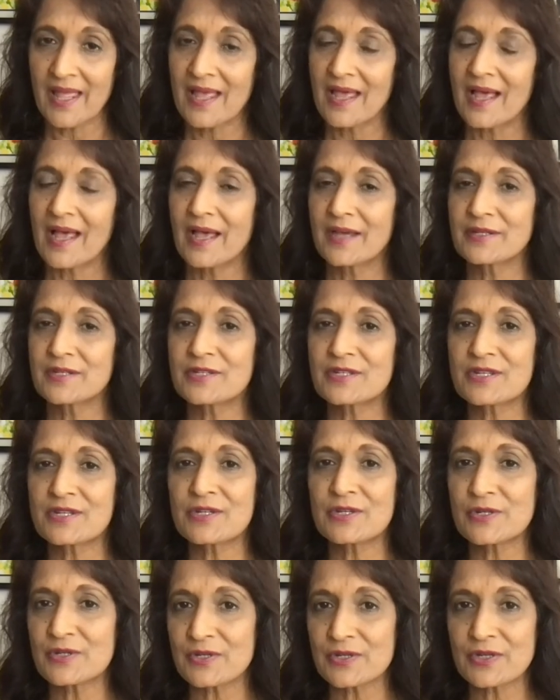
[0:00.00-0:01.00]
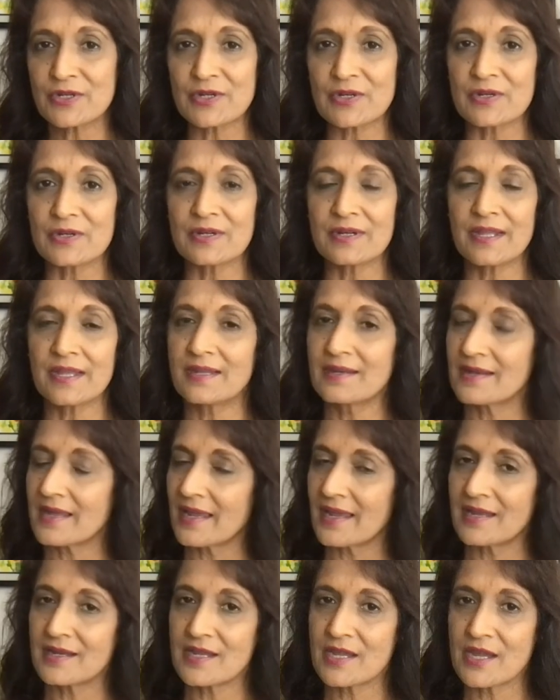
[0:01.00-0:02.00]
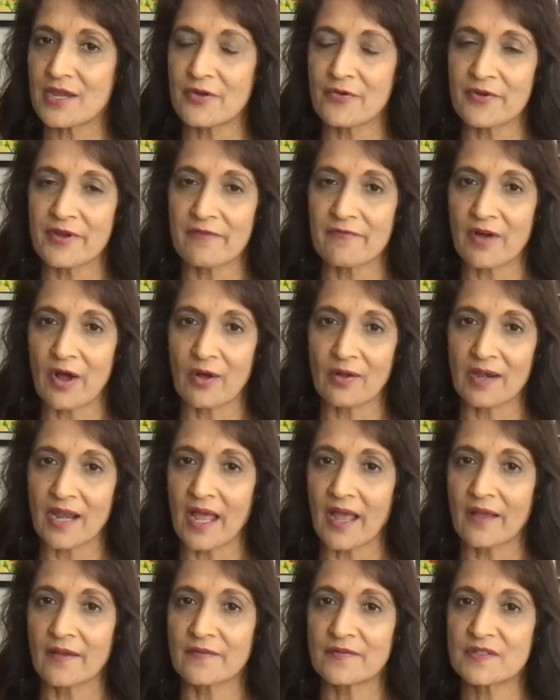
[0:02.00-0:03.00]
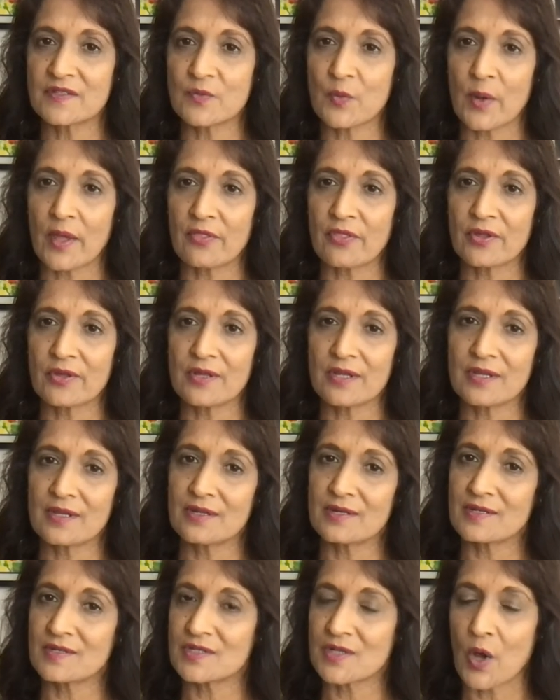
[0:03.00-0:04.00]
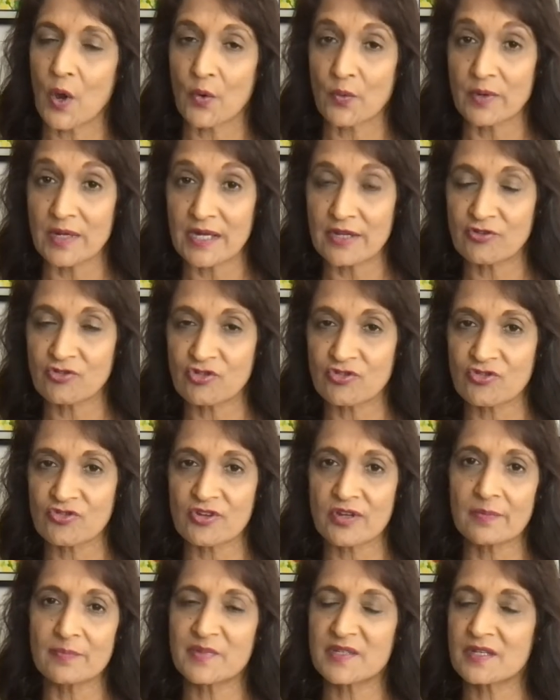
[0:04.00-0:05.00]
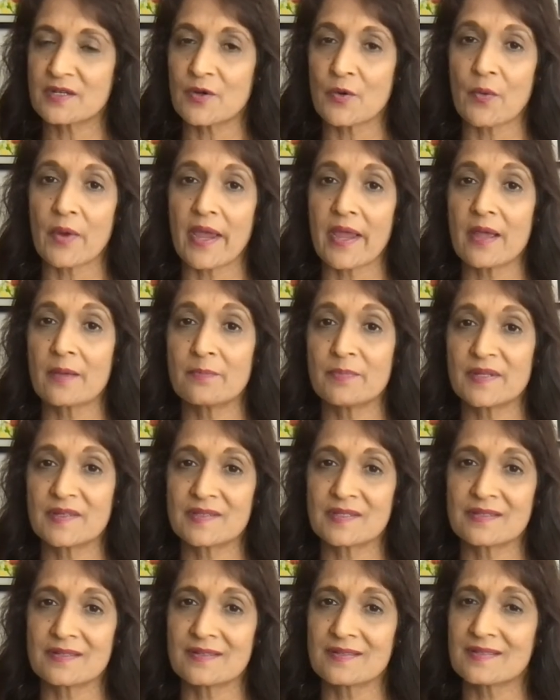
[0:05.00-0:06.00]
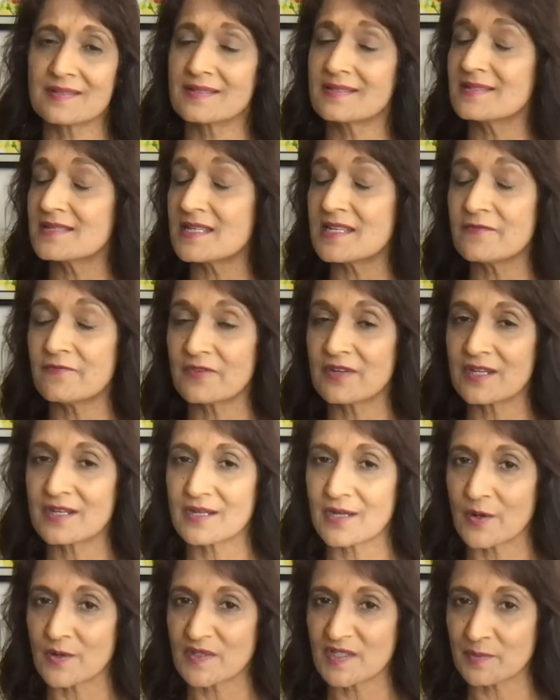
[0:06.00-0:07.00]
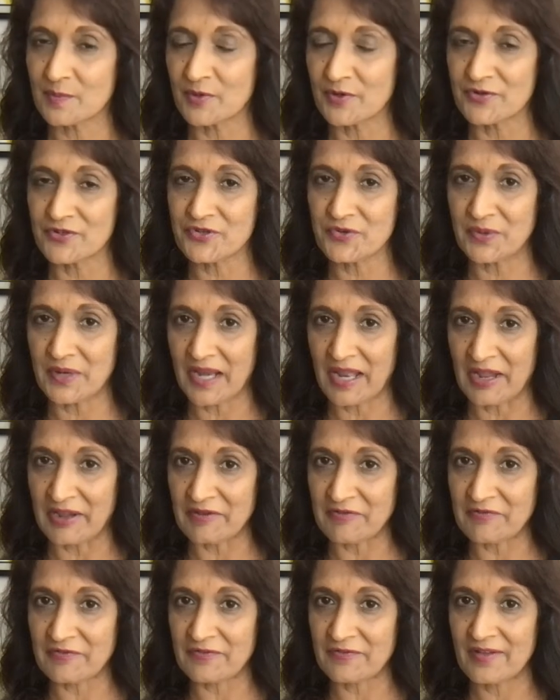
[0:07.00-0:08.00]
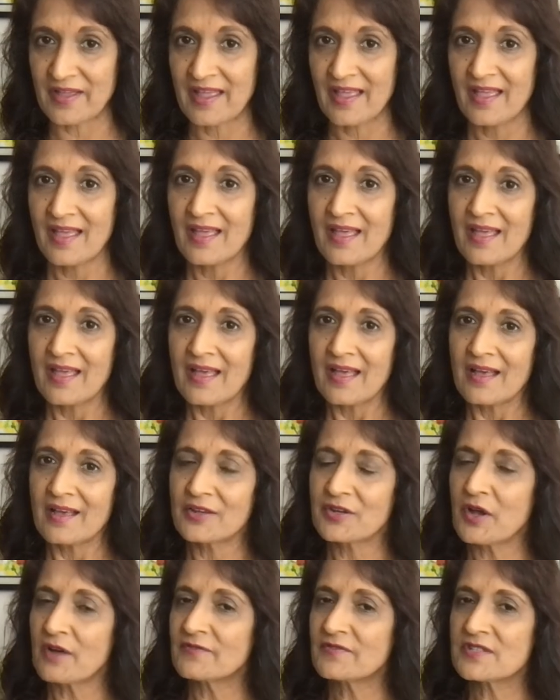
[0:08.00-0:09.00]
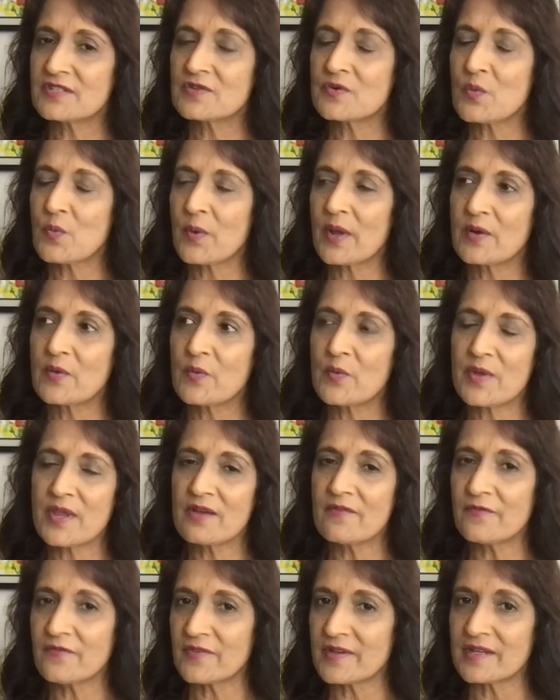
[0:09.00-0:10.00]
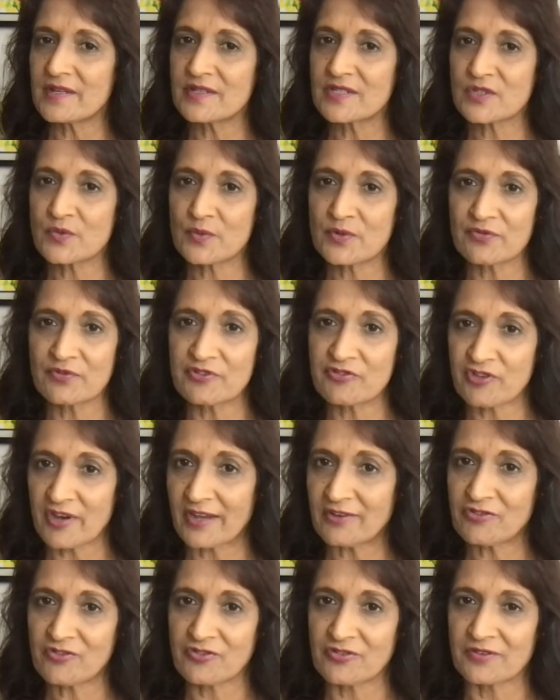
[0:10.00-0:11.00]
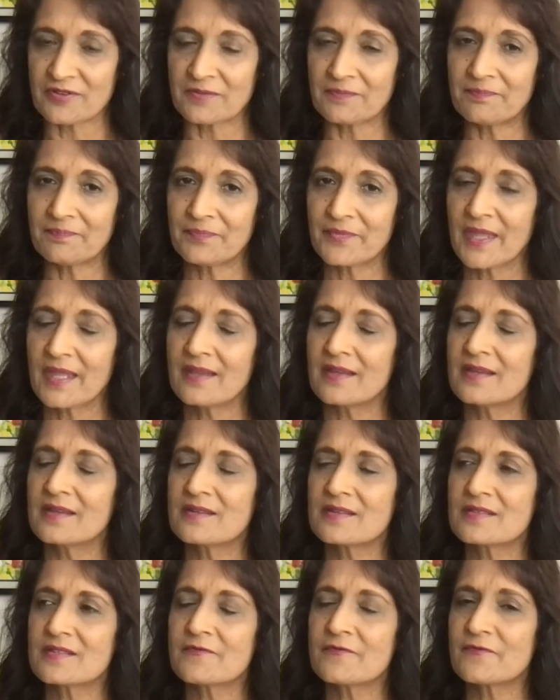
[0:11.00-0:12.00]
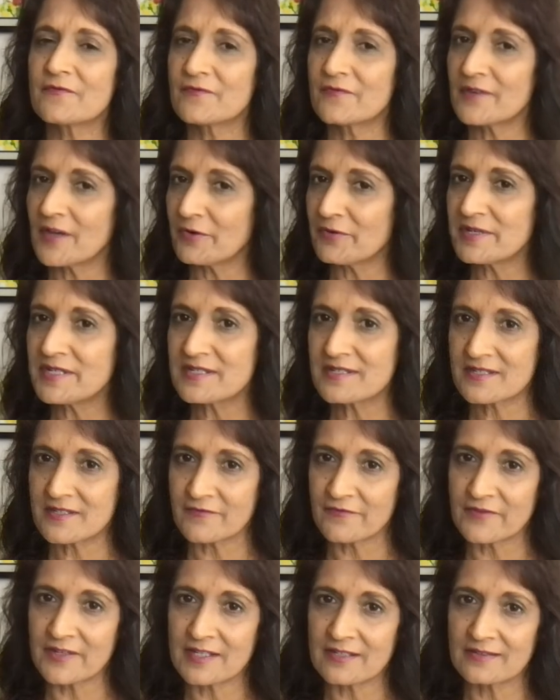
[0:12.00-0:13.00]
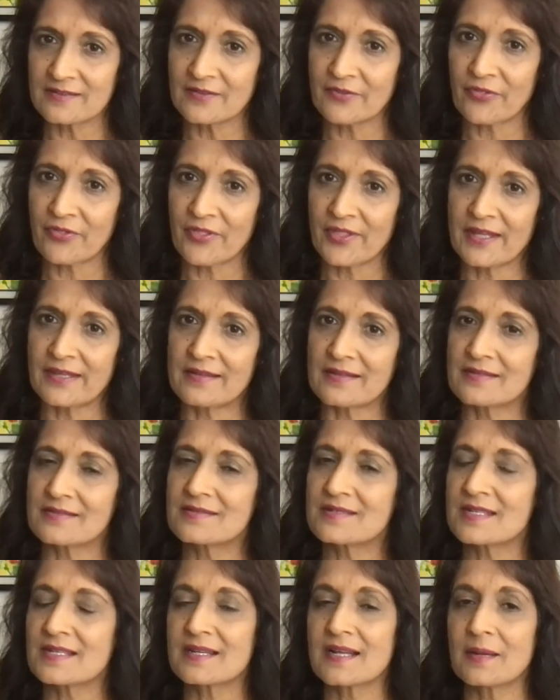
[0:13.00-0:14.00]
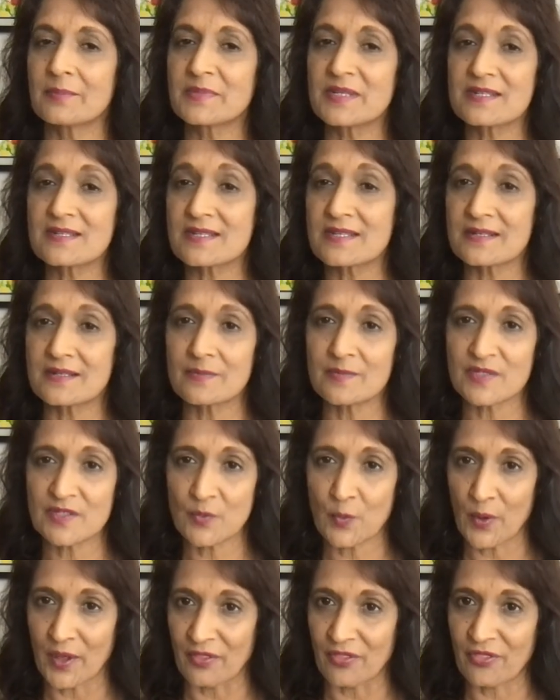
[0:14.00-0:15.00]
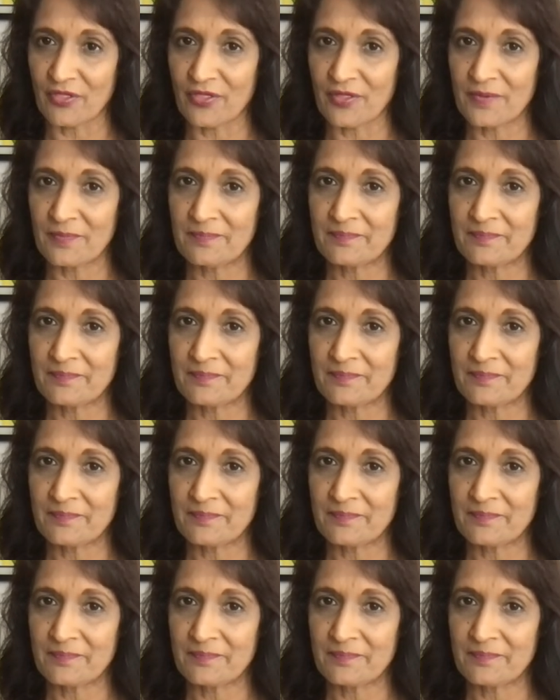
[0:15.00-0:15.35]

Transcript: And it could occur in any area of our lives, whether it is our relationships, career, business, and even in our spiritual life. And often, when we are faced with rejection, it is a very difficult thing to come to terms with.